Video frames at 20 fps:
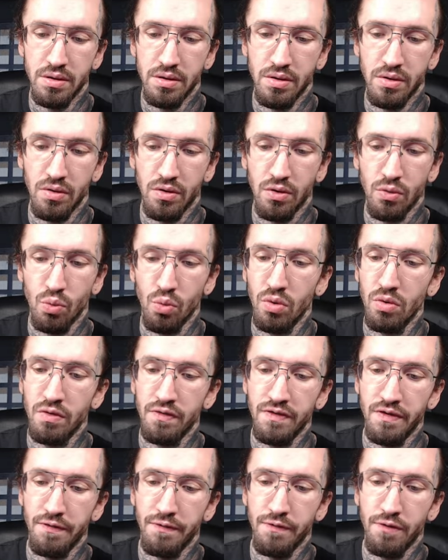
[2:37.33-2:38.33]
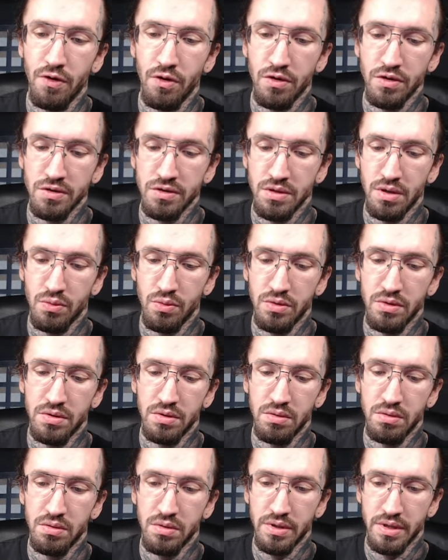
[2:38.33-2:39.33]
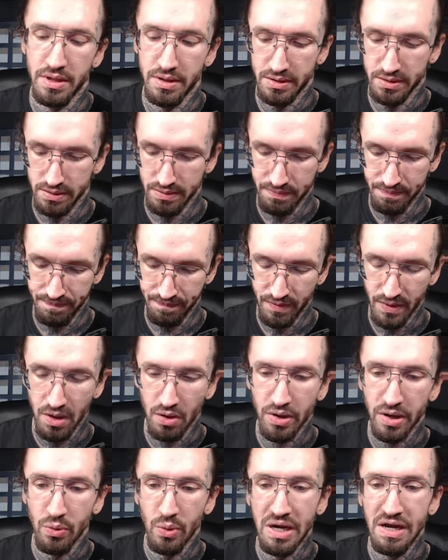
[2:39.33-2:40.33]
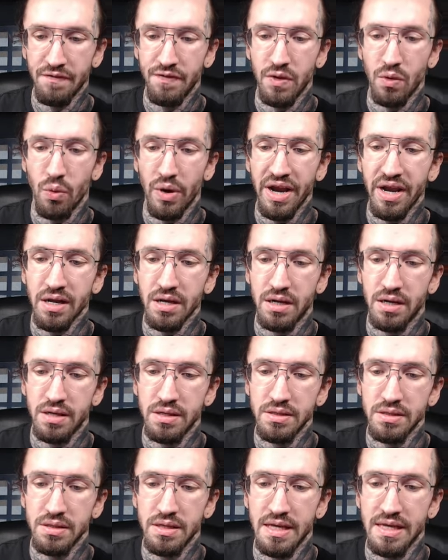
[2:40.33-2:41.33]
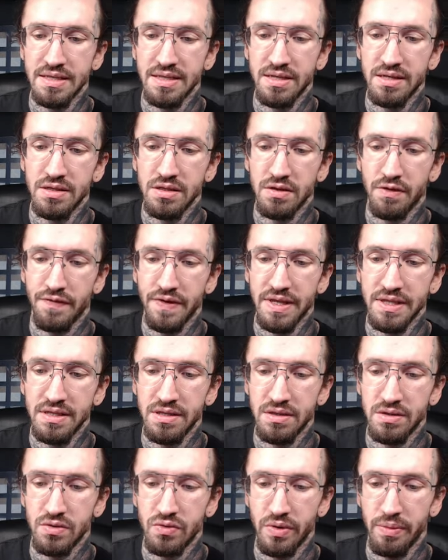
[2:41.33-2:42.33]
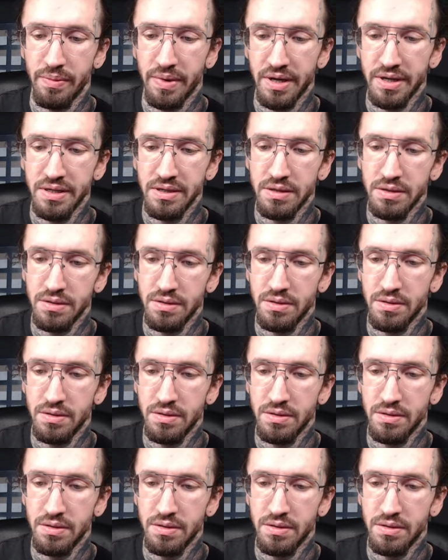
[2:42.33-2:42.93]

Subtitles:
Not a wolf, fox, I would guess. Okay, we have the rare card, Essence of Ancestry Mind.